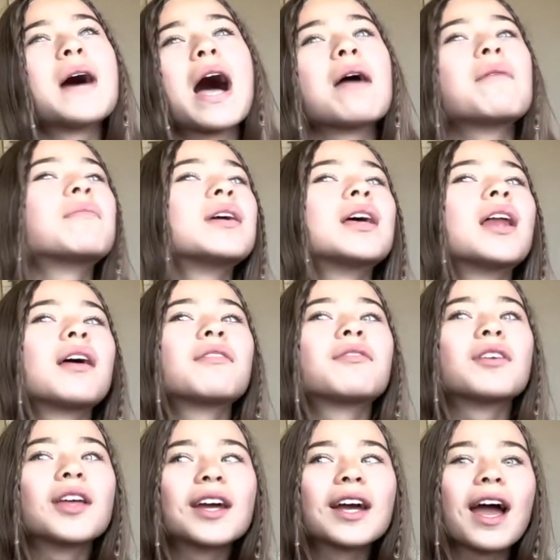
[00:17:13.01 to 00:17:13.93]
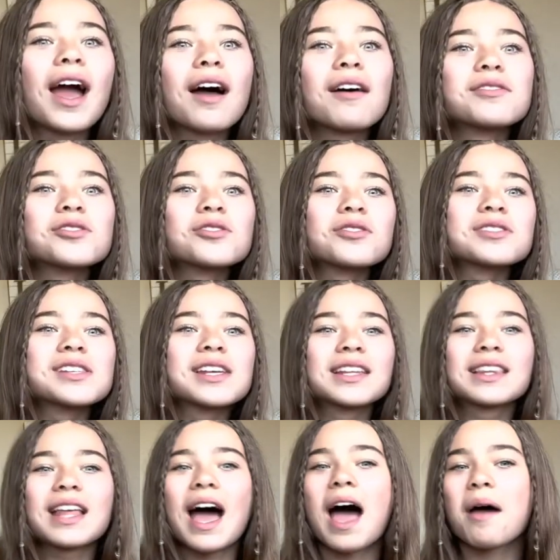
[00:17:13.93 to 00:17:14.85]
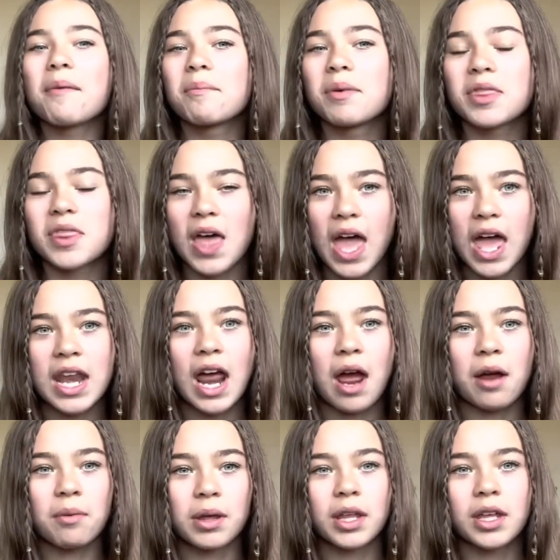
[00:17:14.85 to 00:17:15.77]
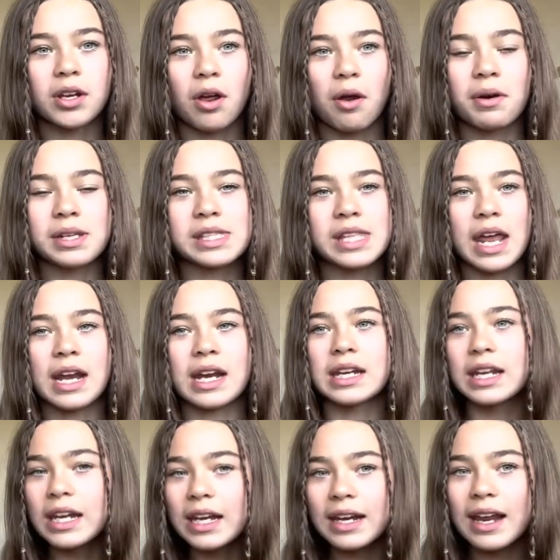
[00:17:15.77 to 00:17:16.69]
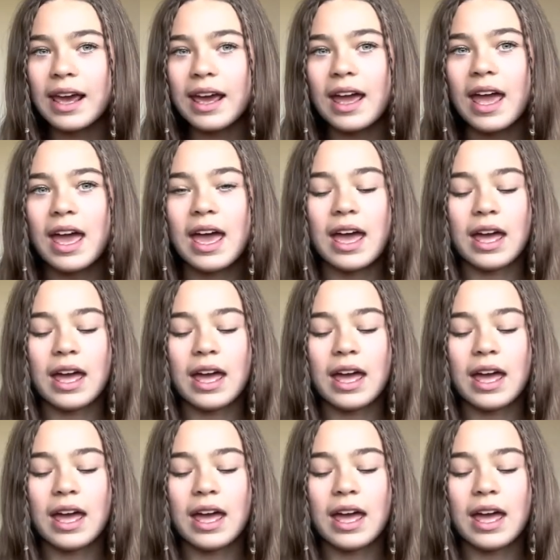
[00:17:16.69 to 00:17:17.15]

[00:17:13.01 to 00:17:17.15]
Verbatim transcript: I mean, I feel like I have shorts like that, but then I really noticed that I needed it.